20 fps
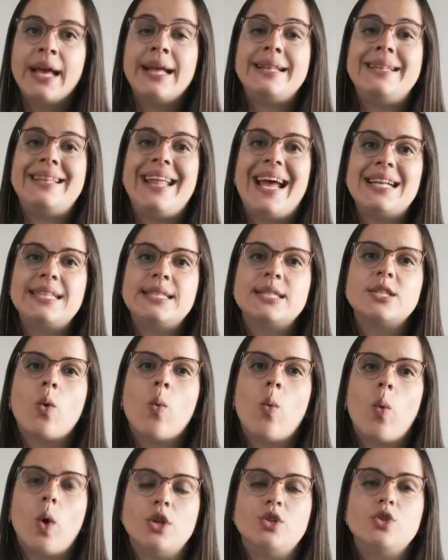That's
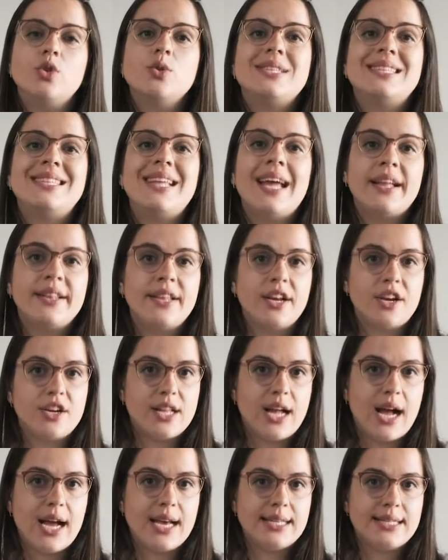what you
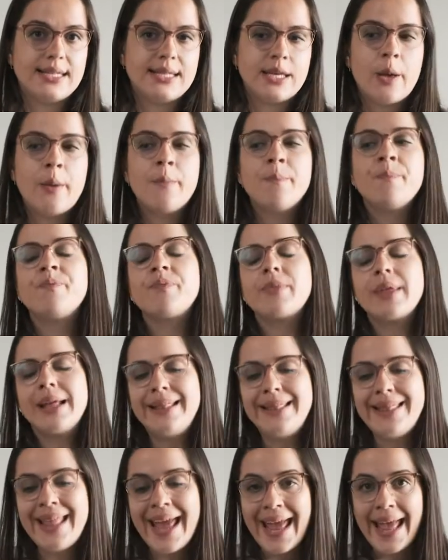standardize.
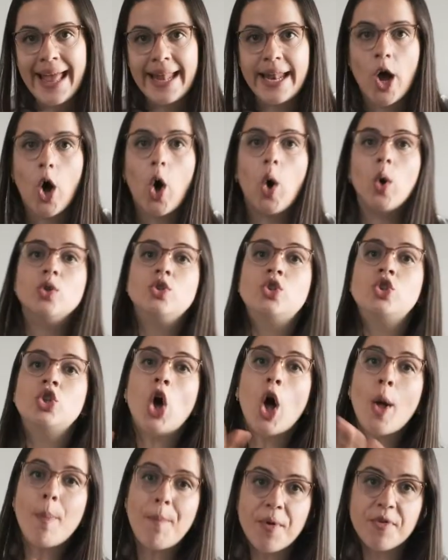Then, on
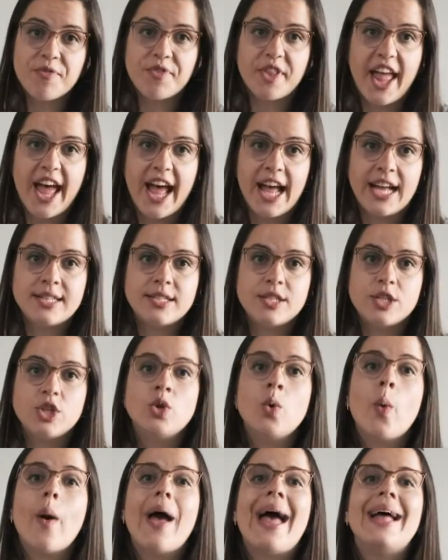top of that,
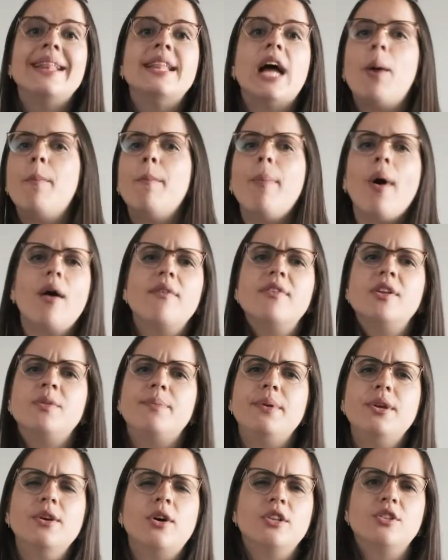you add above and
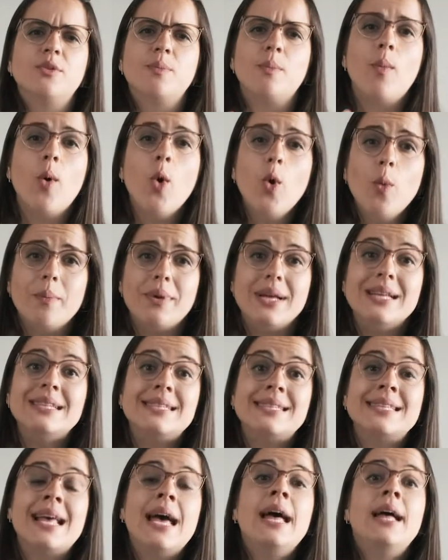beyond
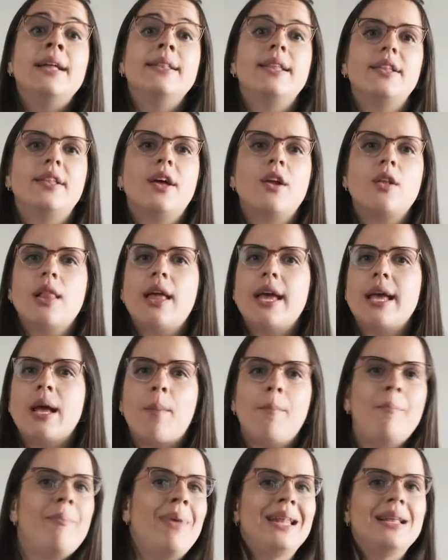moments that are like
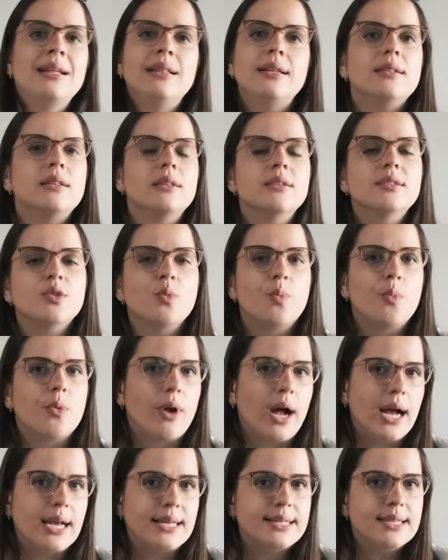many little
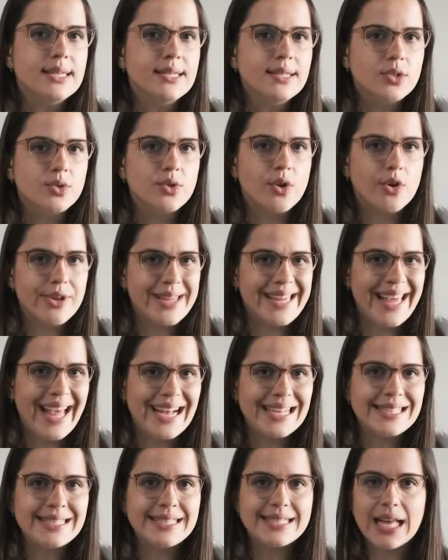surprises to your
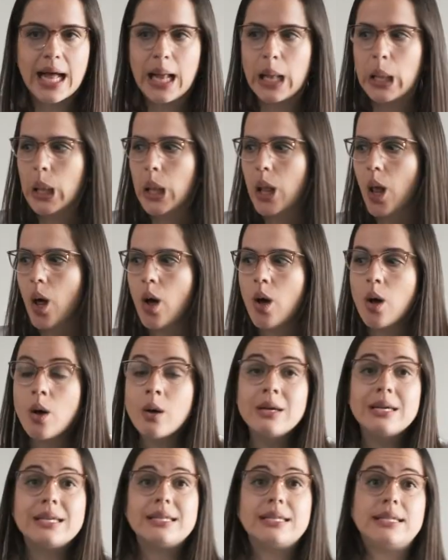guests
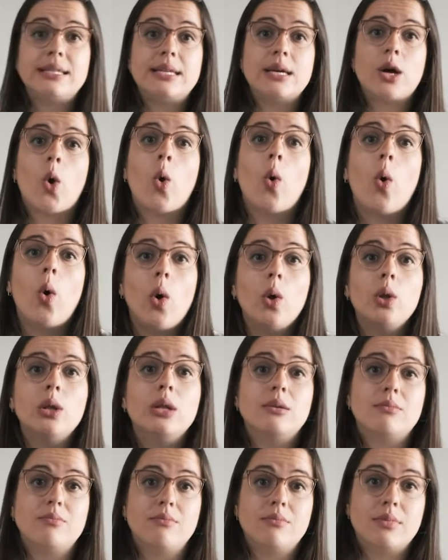along the
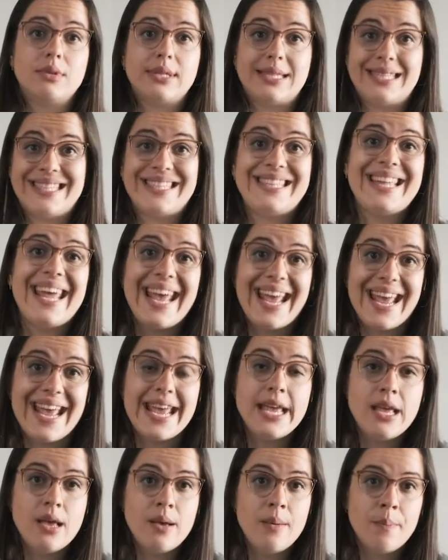whole
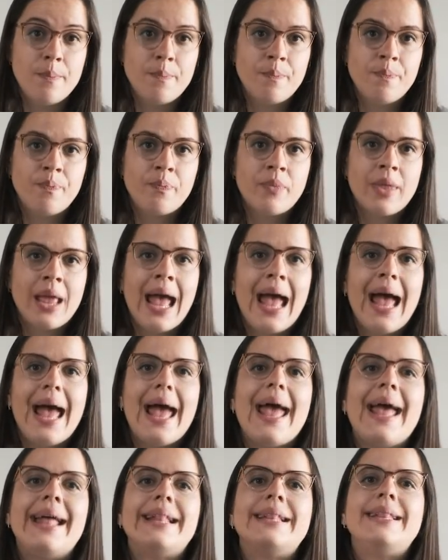stay,
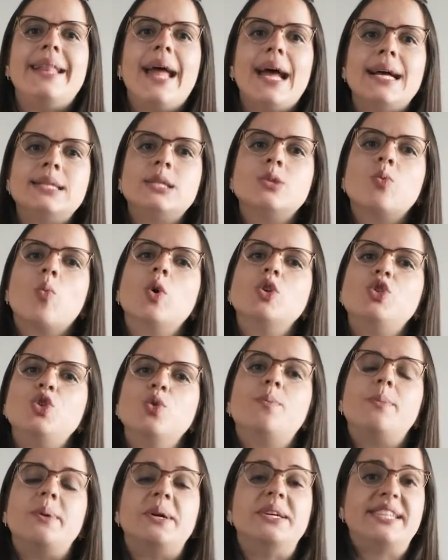and that's what you
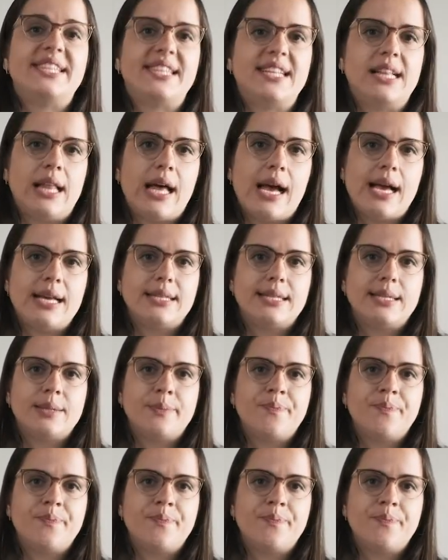personalize.